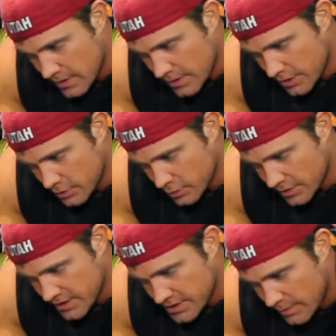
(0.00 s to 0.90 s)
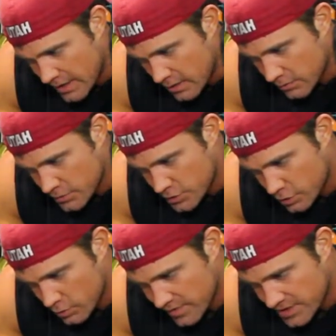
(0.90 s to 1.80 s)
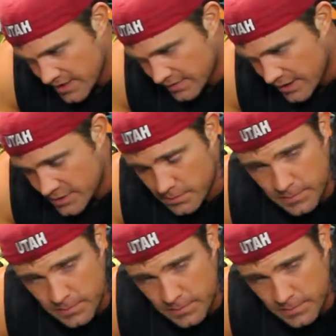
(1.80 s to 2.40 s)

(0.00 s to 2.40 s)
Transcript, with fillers: You're doing this about 2 of the 7 days.